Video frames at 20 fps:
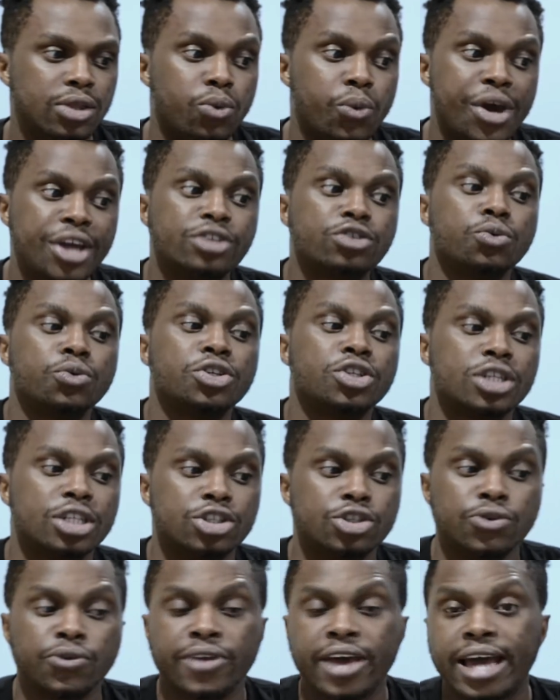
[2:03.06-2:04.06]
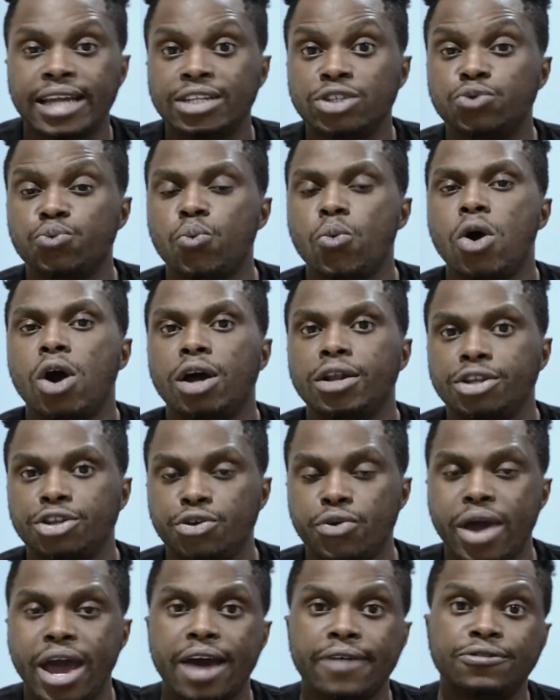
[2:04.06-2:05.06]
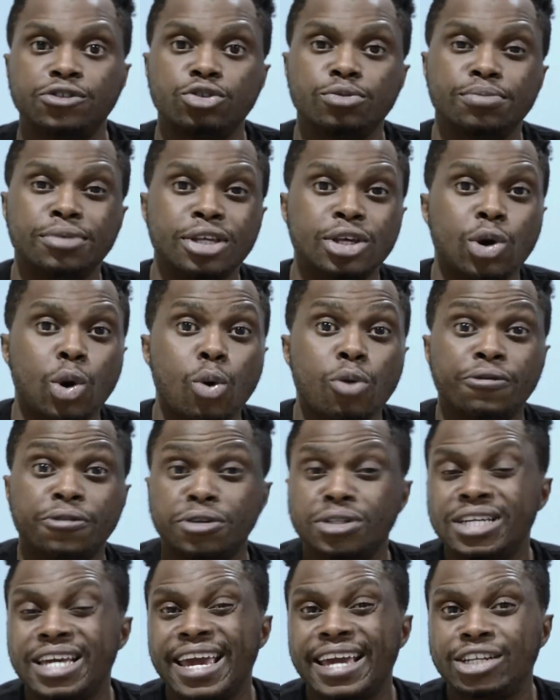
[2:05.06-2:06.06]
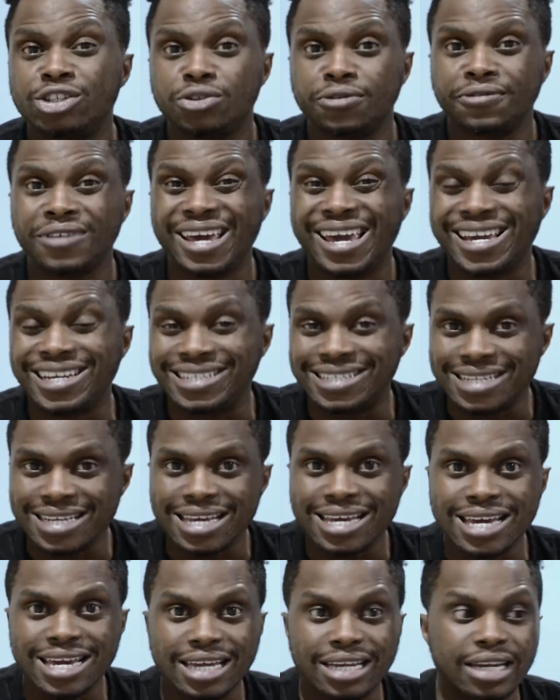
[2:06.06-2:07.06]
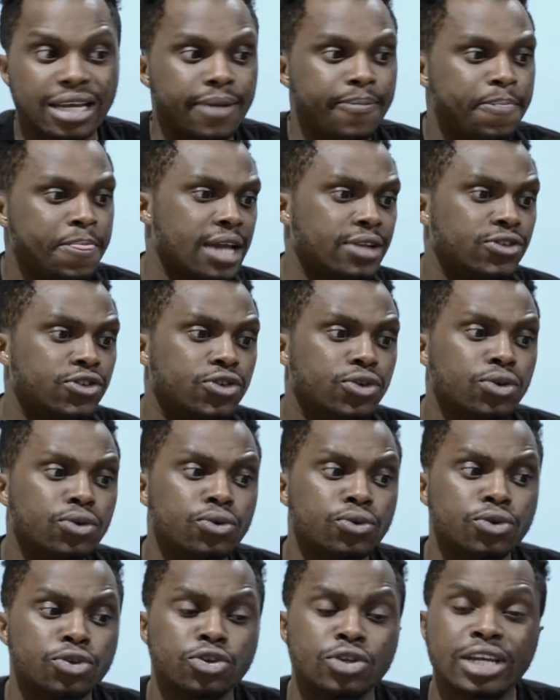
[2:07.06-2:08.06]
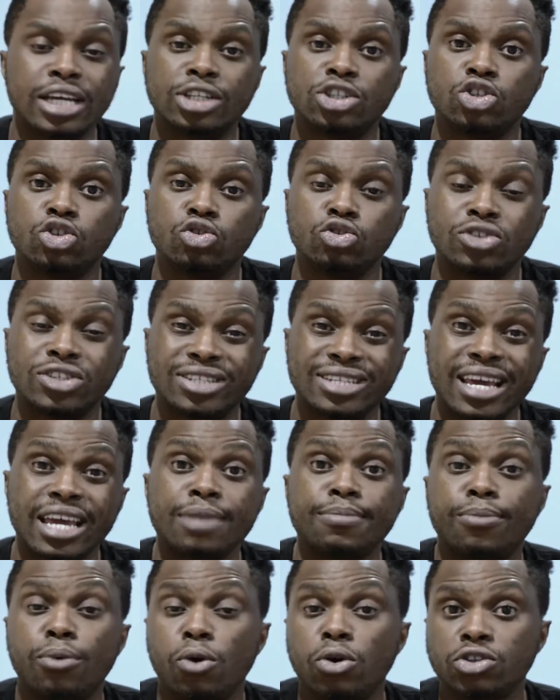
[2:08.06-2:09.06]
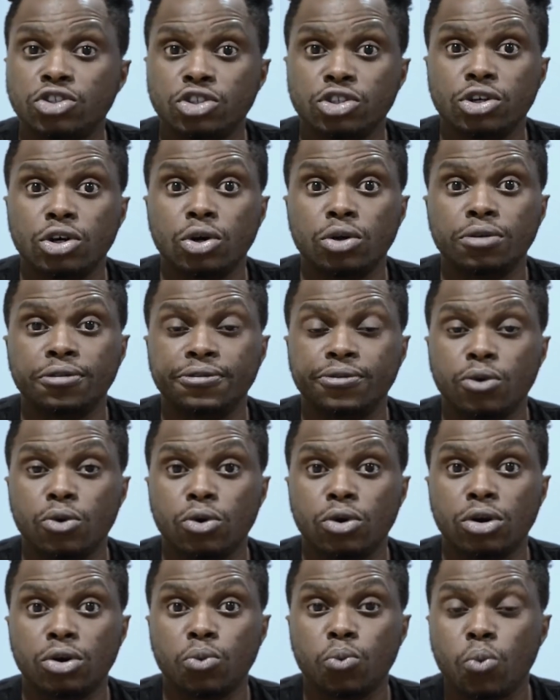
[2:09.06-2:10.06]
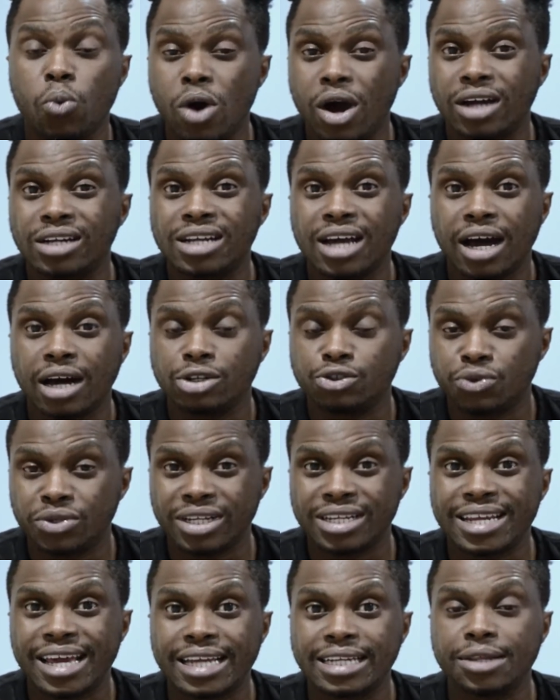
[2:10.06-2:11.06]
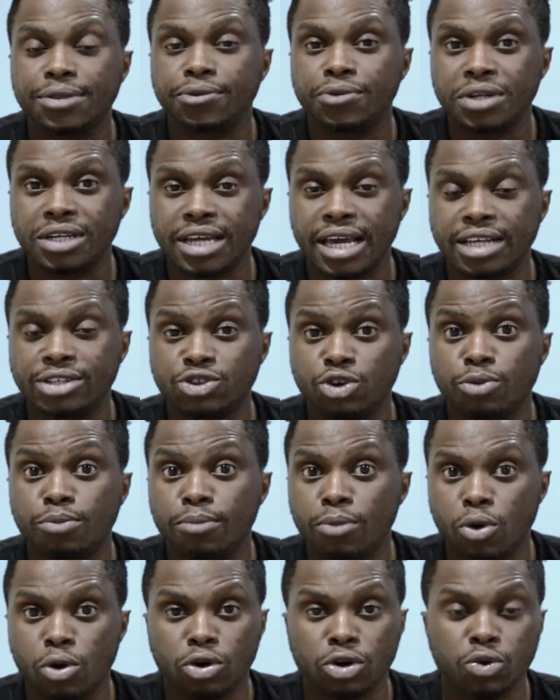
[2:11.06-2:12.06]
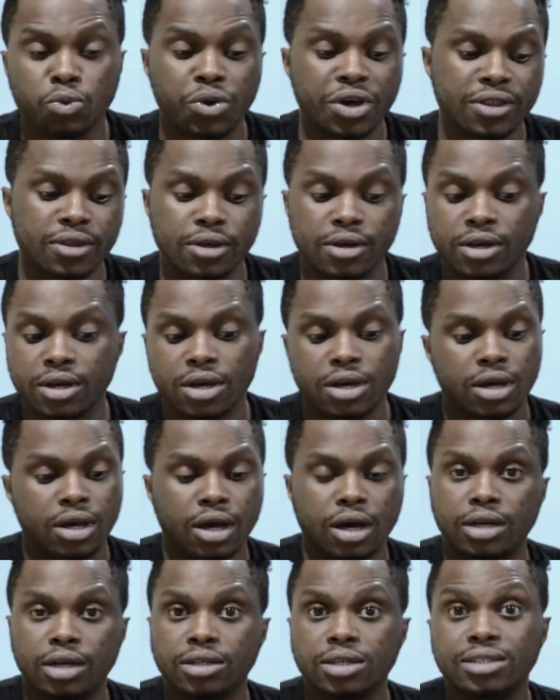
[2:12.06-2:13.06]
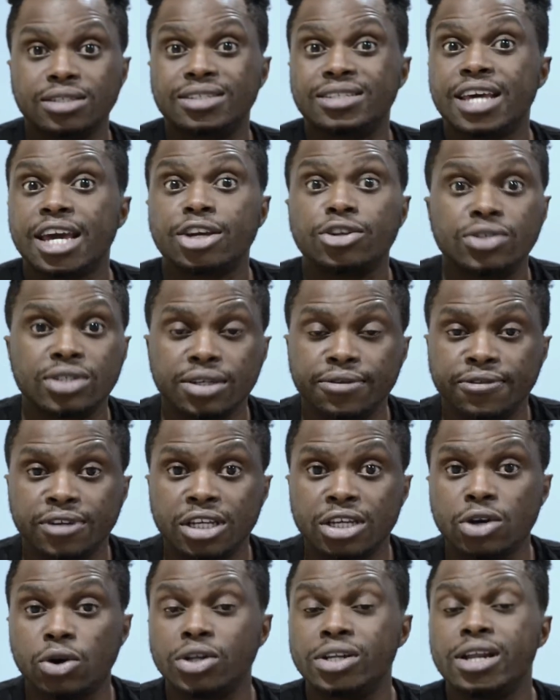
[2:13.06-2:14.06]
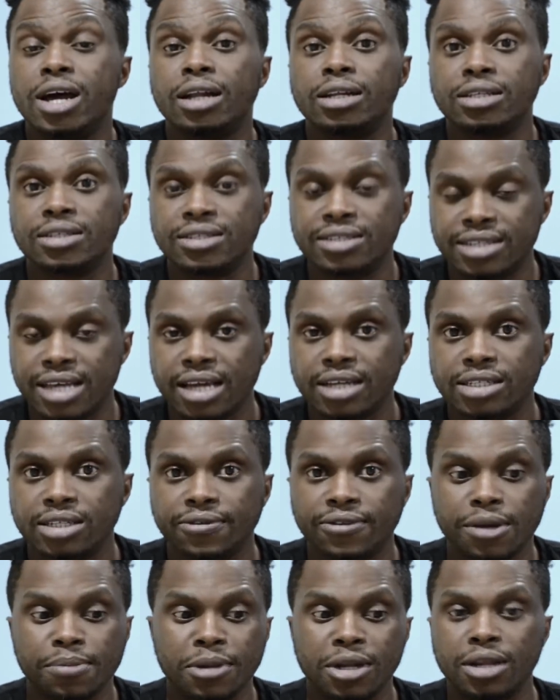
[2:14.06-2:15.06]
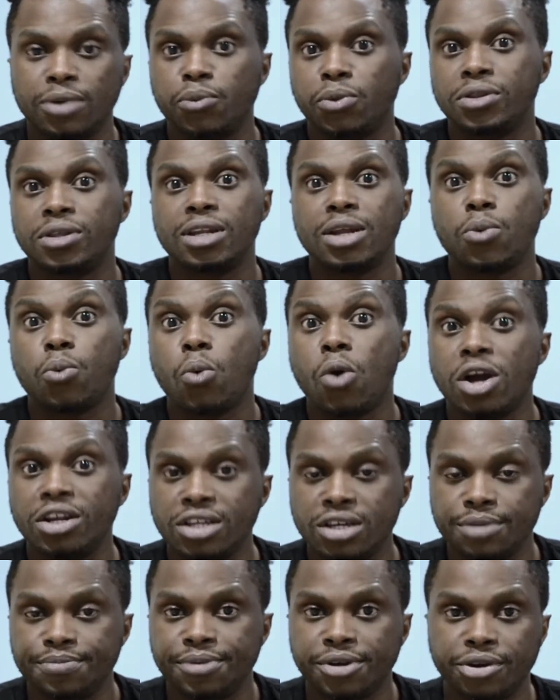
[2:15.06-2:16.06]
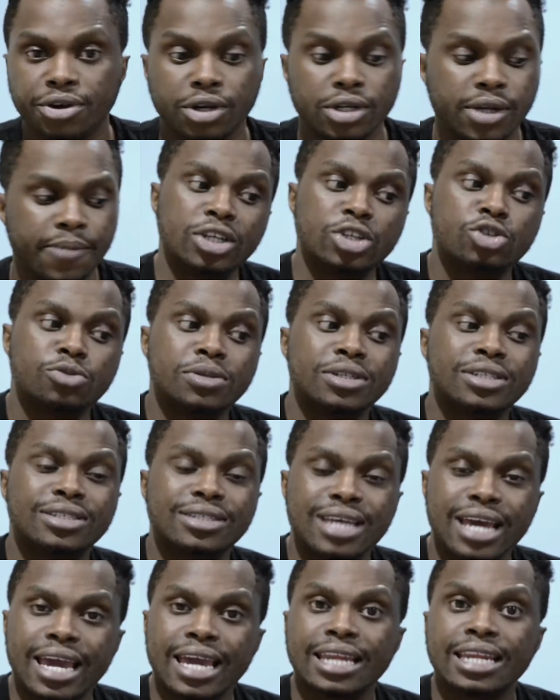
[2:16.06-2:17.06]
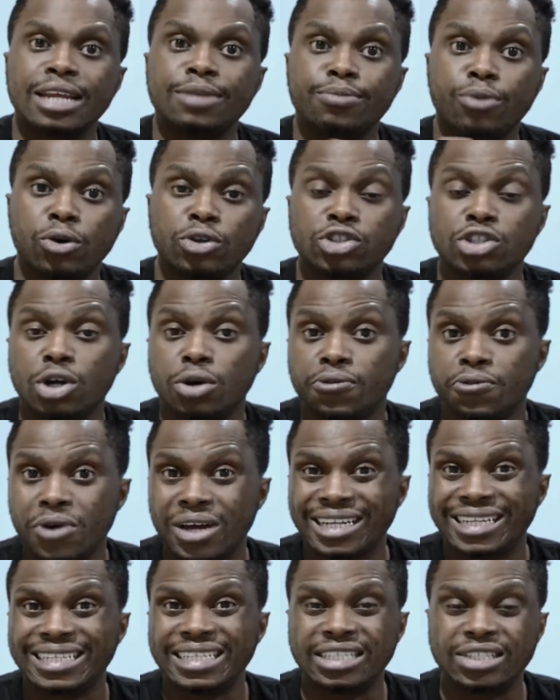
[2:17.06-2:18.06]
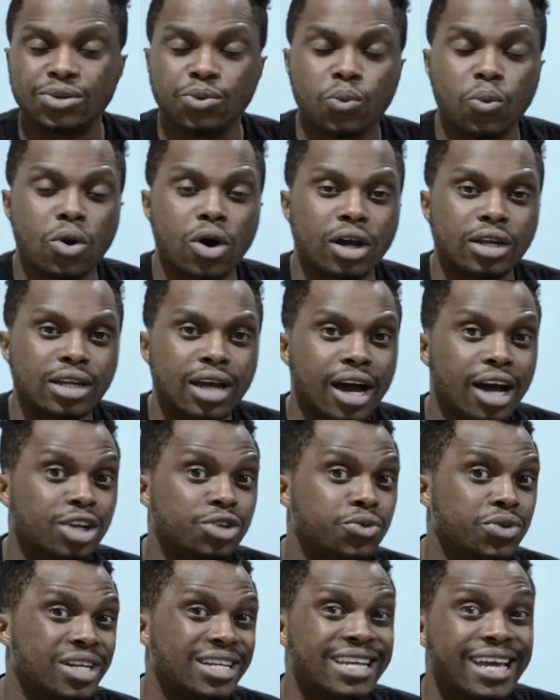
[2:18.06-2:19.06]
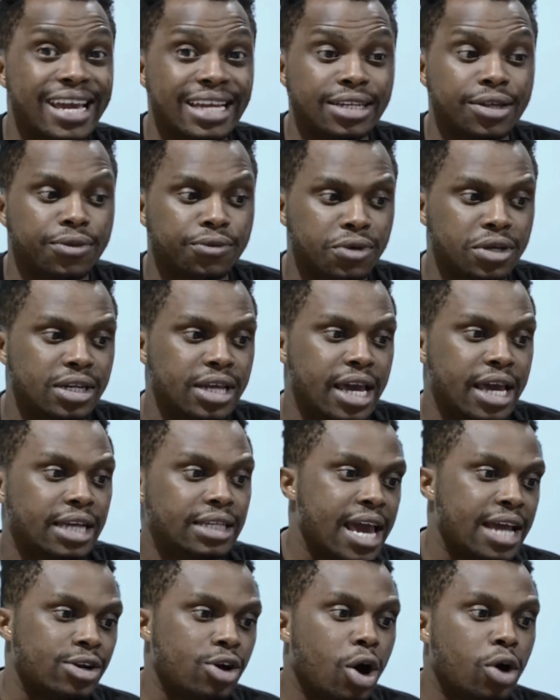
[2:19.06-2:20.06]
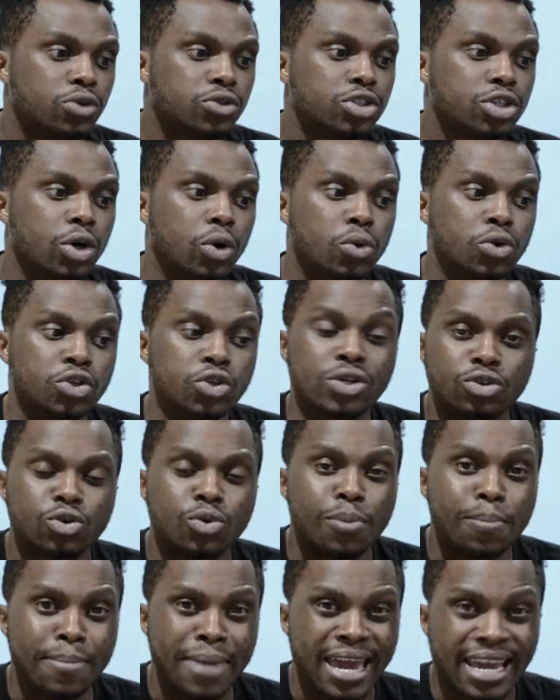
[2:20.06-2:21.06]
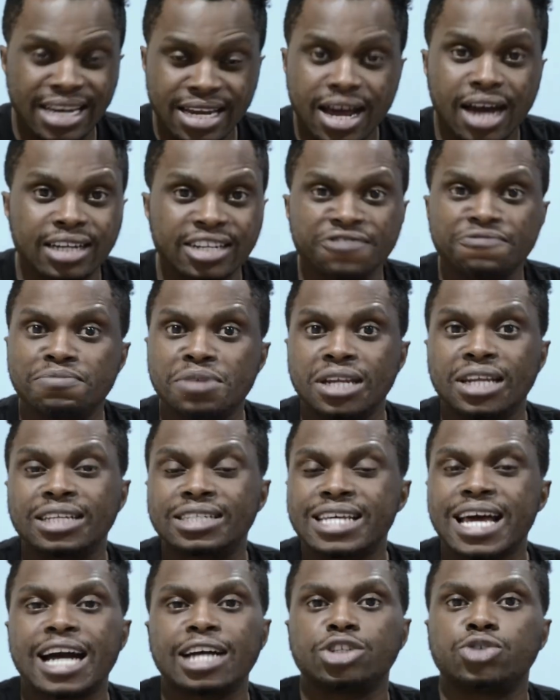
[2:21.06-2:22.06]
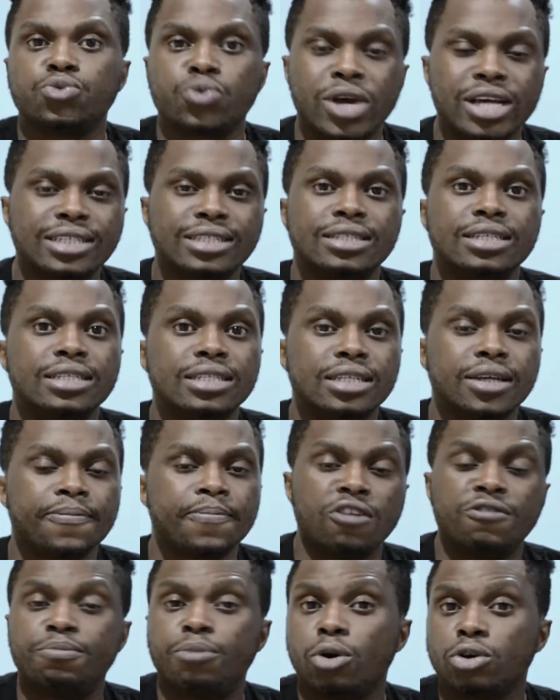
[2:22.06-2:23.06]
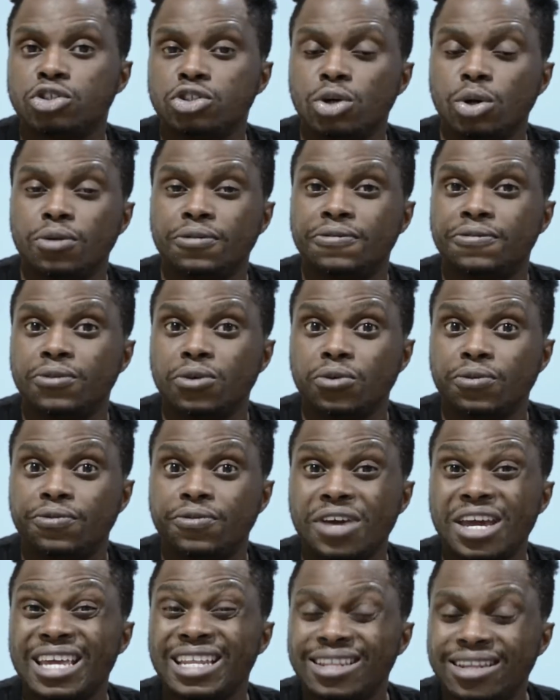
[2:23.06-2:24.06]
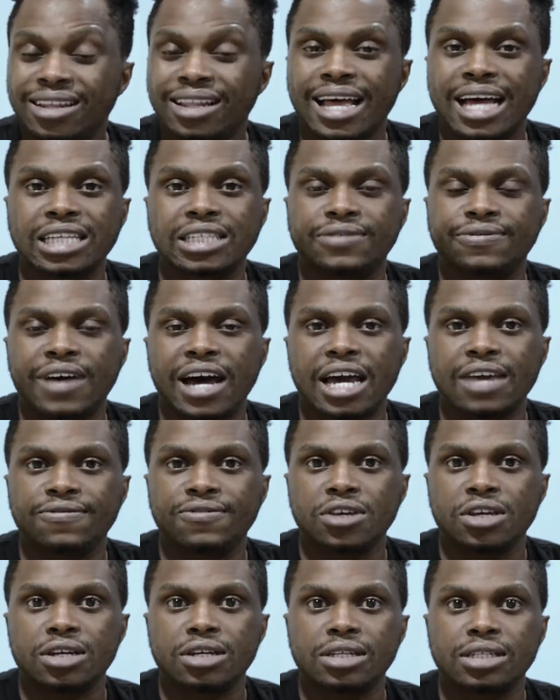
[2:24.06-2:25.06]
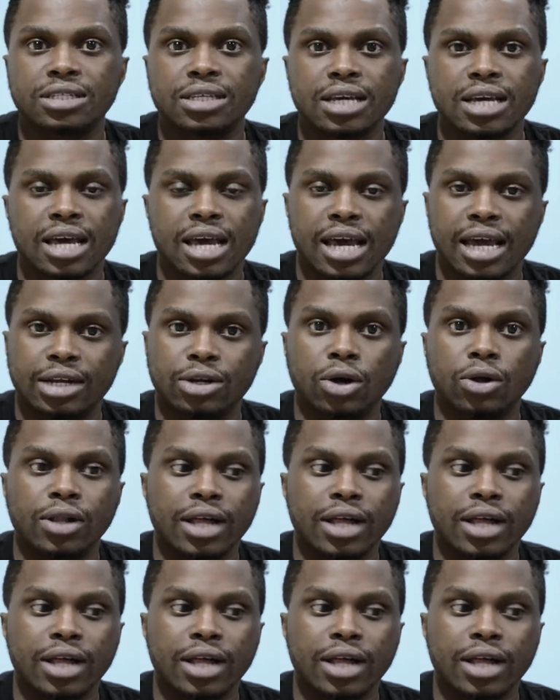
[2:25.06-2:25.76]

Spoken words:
the way to which you can do that is, one, you have to be over the age of 18, and two, you need to stay in Portugal for 183 days or more, whether consecutively or non-consecutively, meaning within a 1 year period, you need to be staying in Portugal for at least 183 days. And also, you may not have been a tax resident of Portugal in the last 5 years at